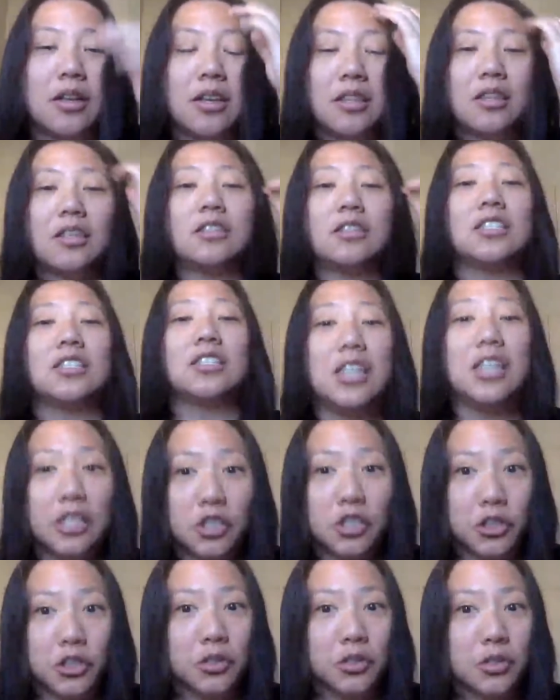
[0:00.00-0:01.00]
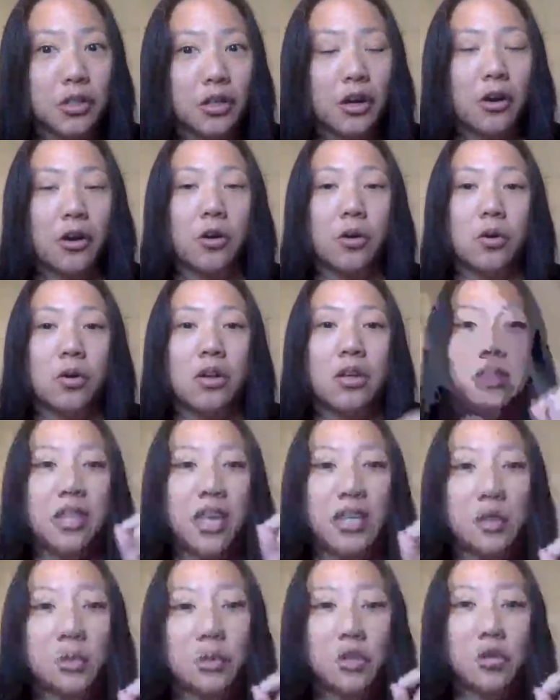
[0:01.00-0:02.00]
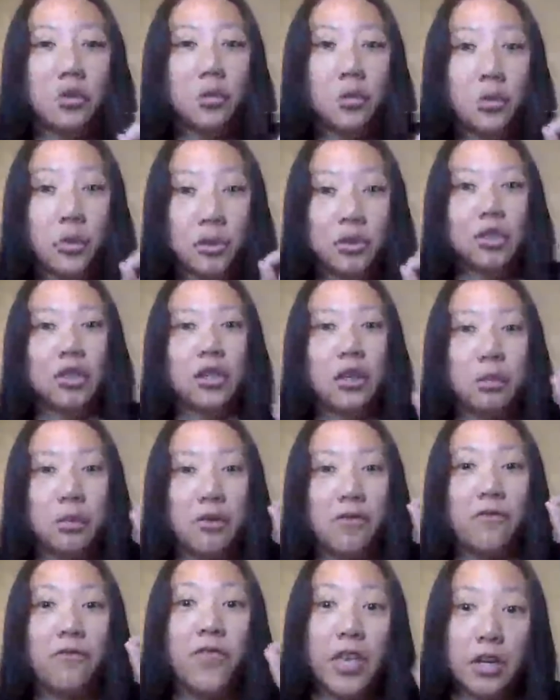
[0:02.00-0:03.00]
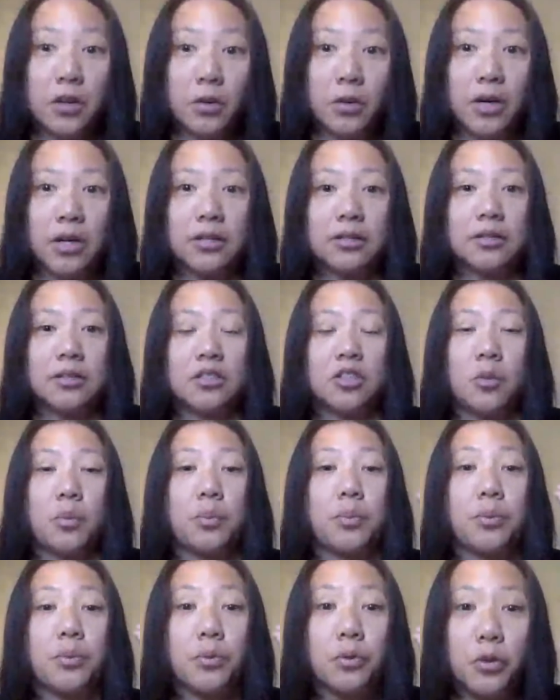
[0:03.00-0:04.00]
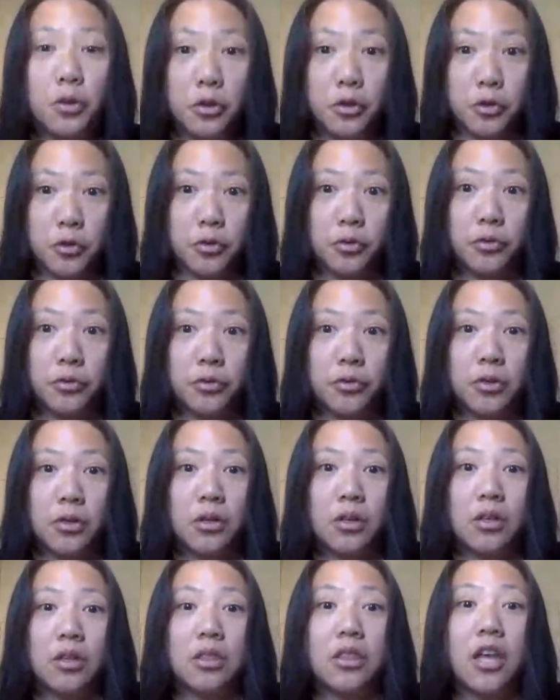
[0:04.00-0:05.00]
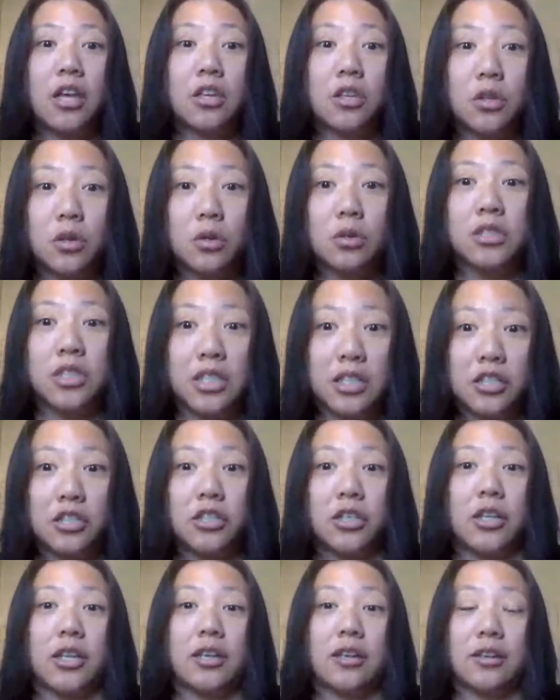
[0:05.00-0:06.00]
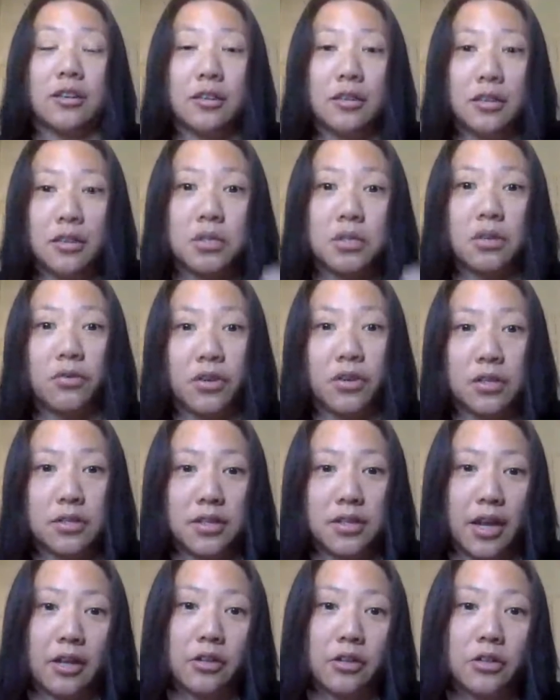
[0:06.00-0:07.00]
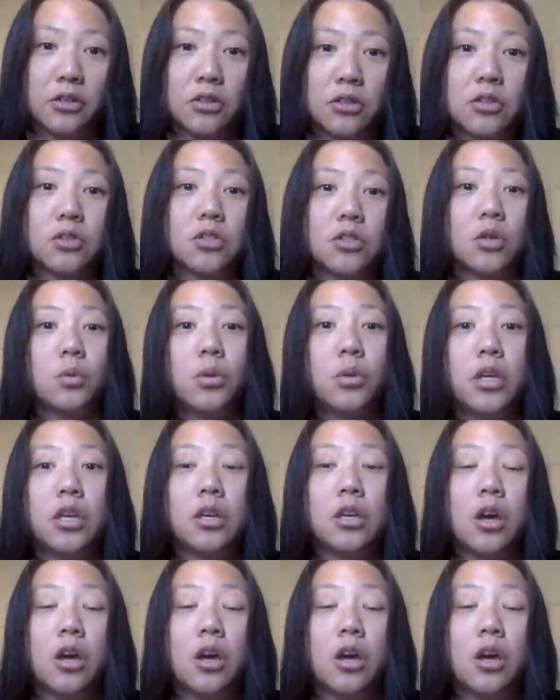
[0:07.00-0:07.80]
The teachers, though, that's where you really need to be vigorous to prove that you're teaching these specific standards.